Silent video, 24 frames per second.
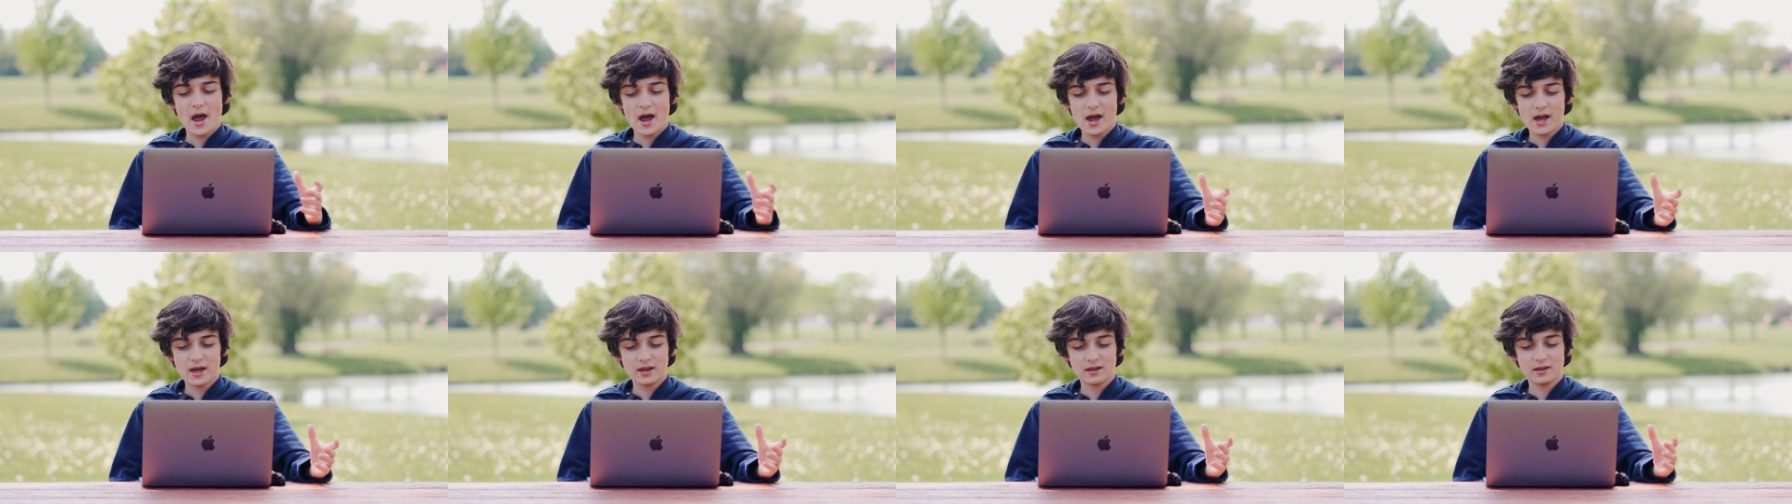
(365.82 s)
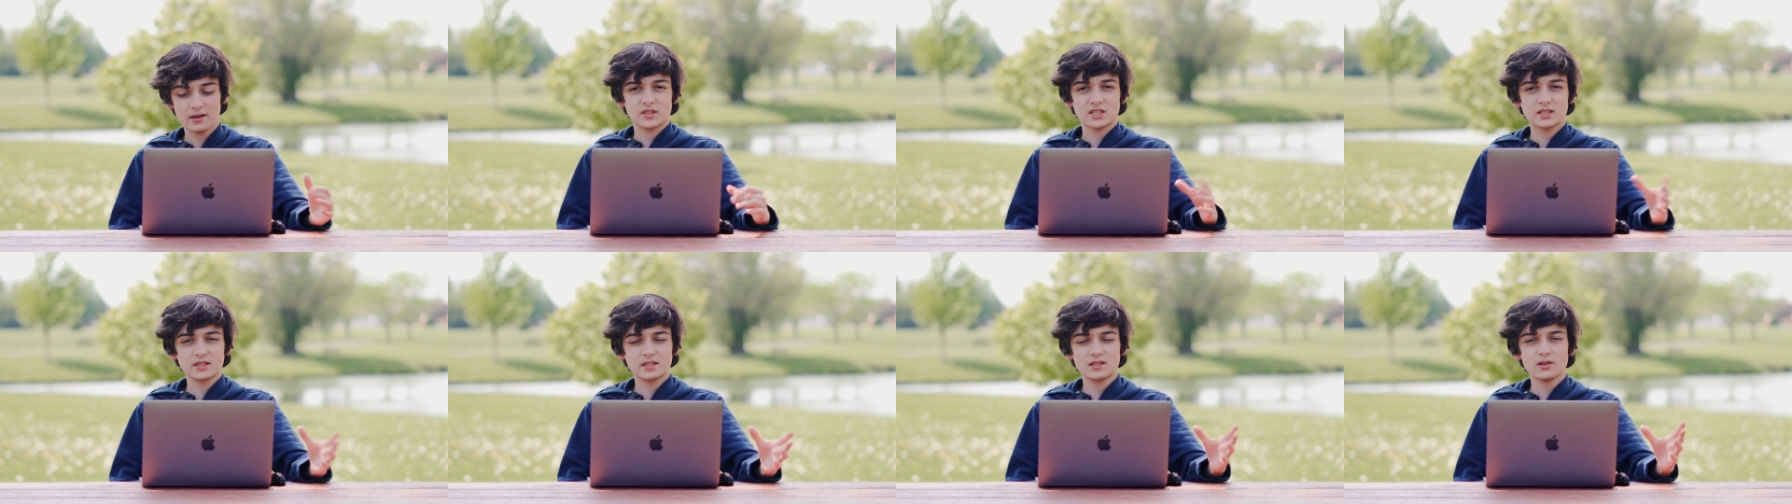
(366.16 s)

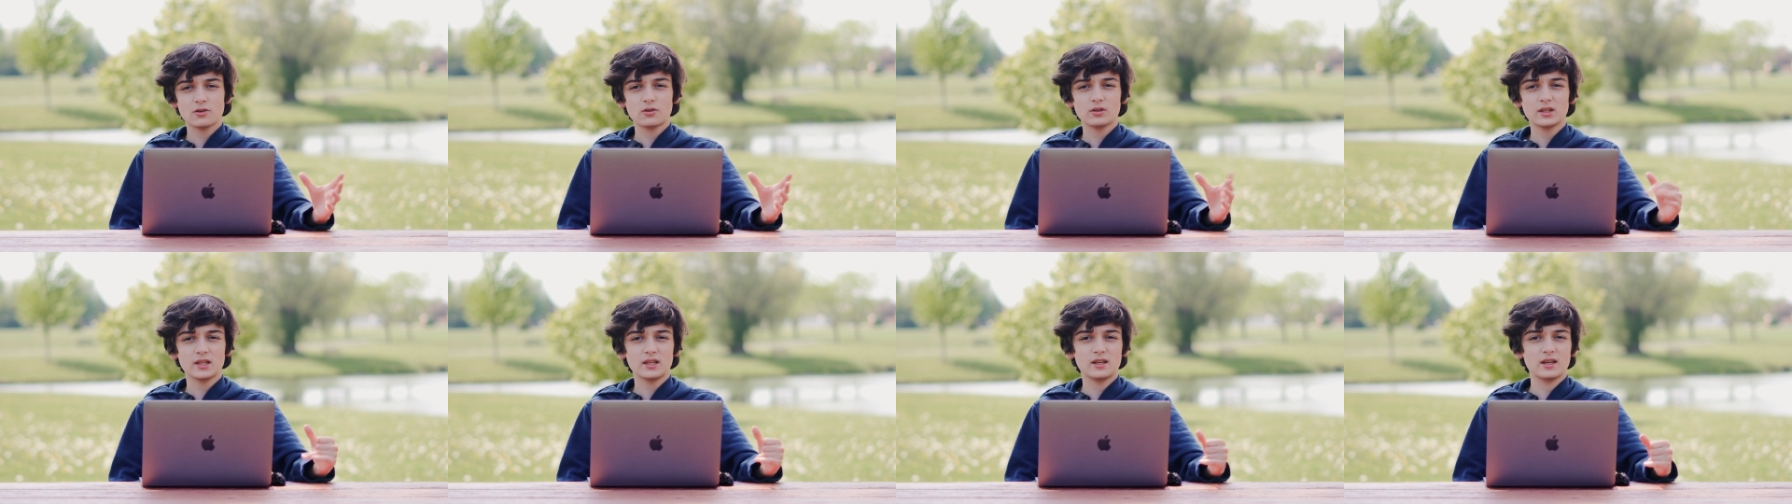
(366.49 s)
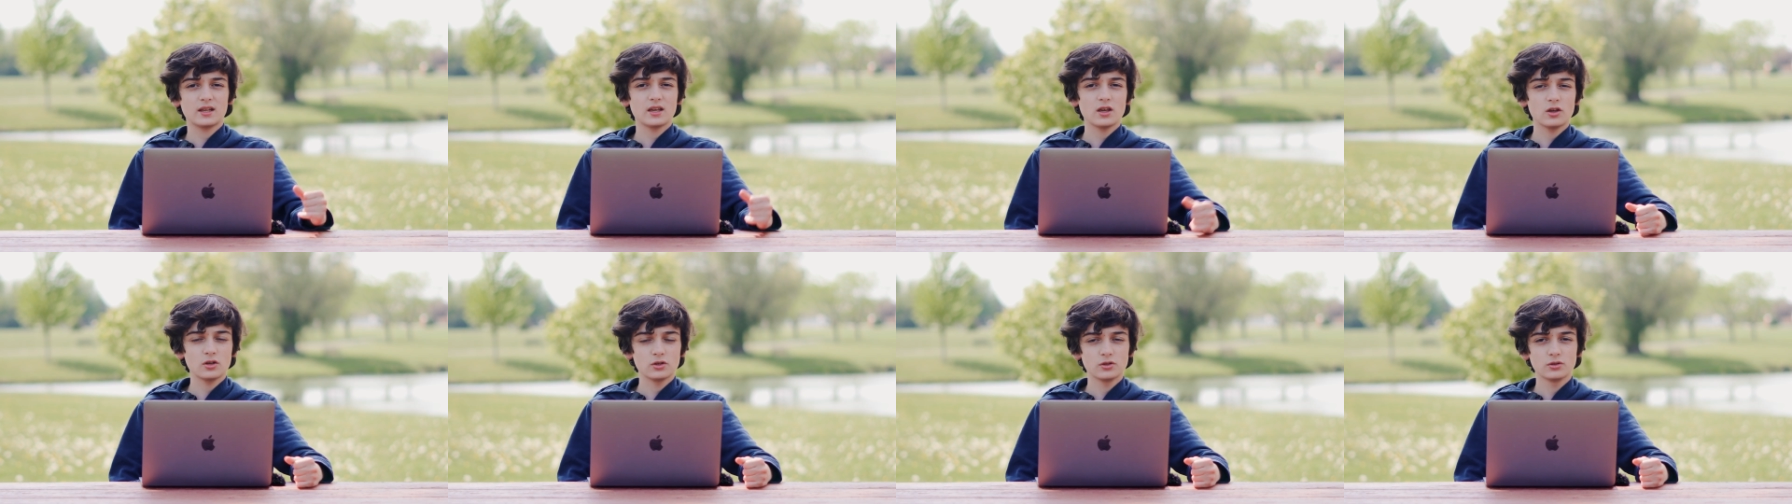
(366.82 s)
I still need
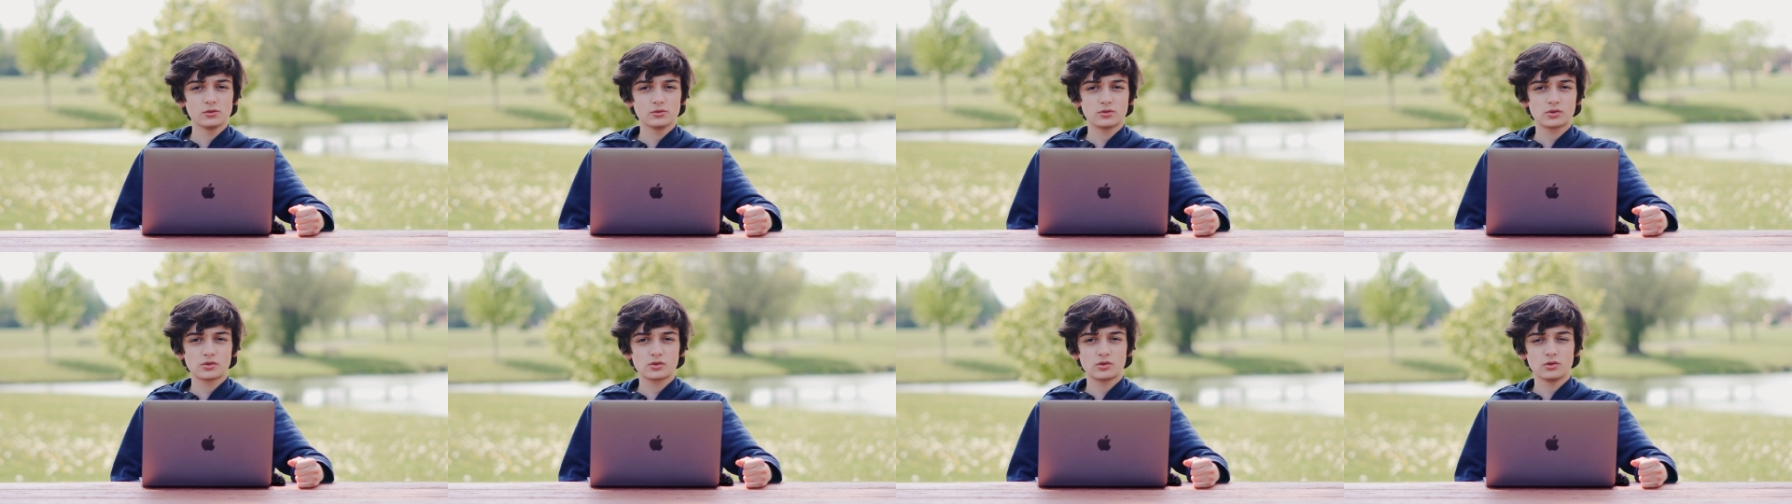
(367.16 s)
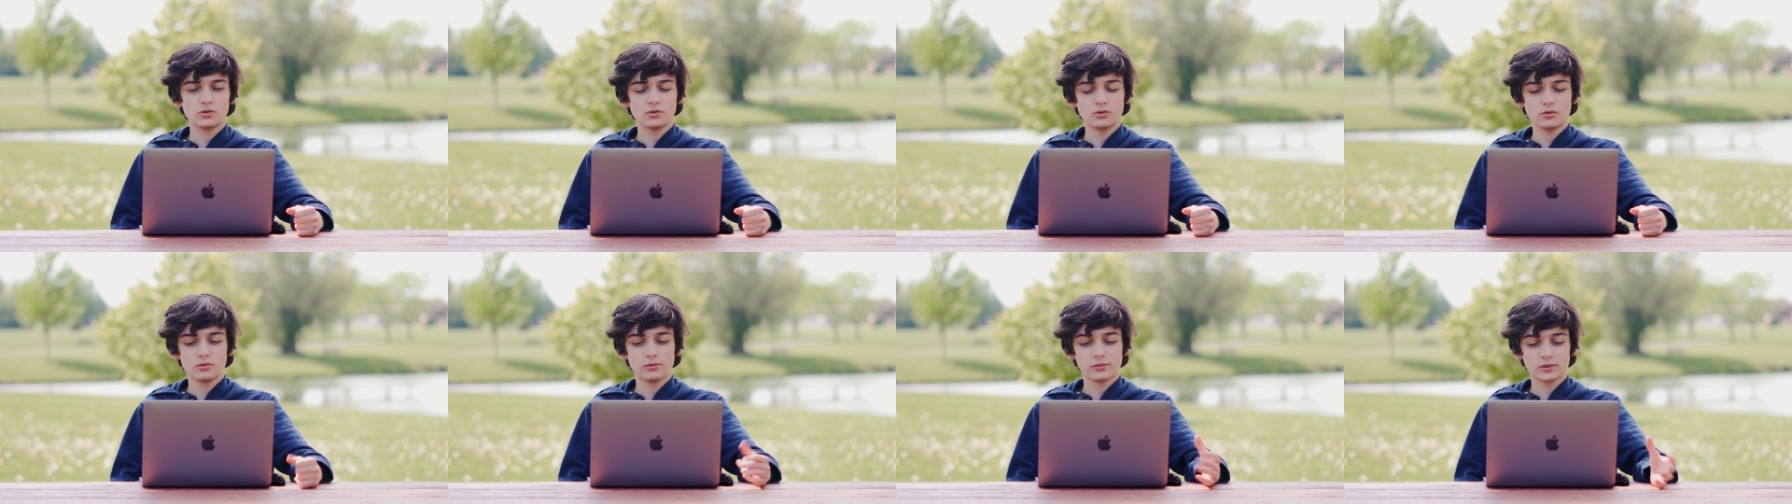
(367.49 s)
to get used
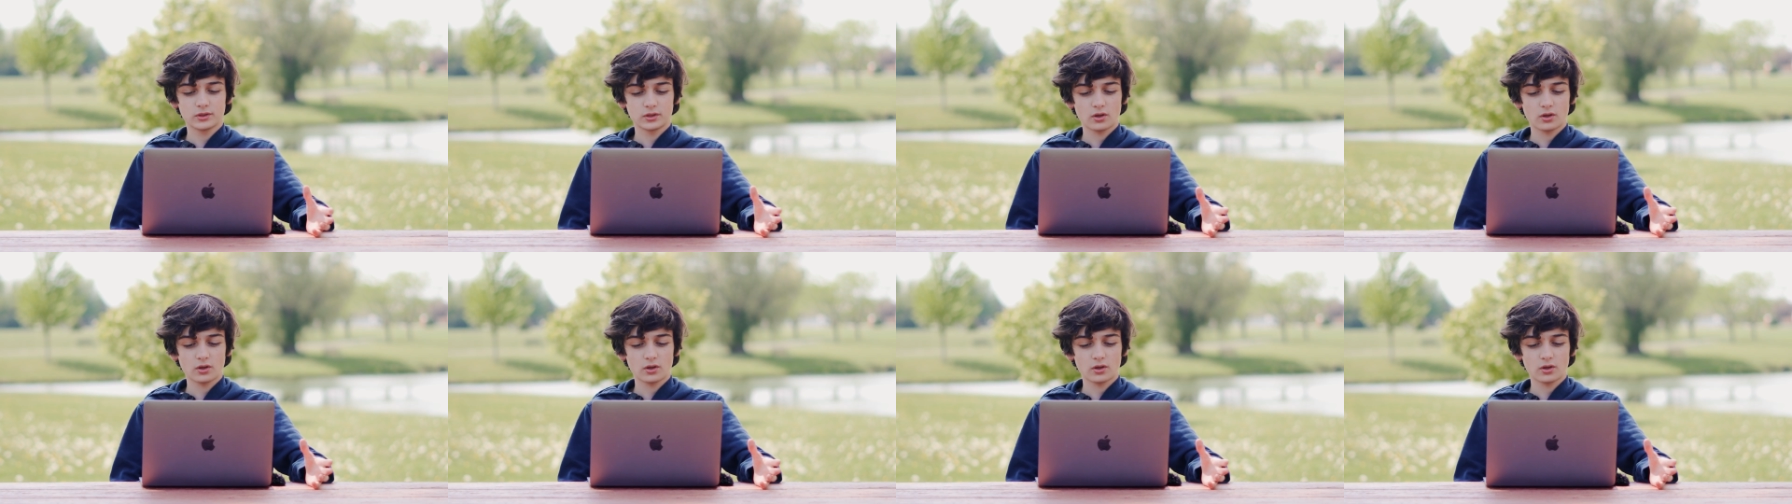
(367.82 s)
to